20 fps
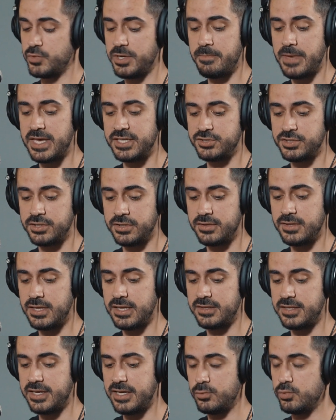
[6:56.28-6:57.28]
we mentioned
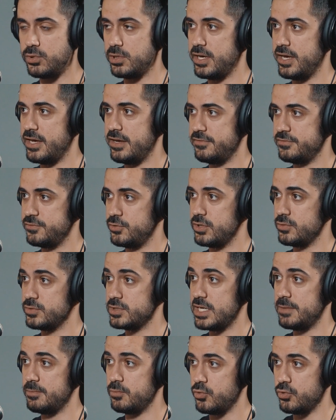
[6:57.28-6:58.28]
that they will have, you know,
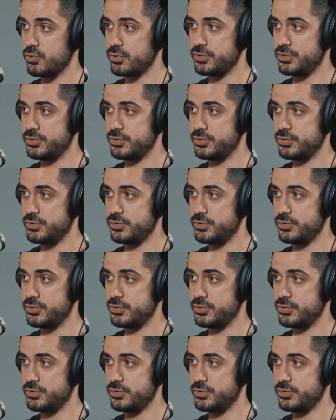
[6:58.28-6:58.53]
some more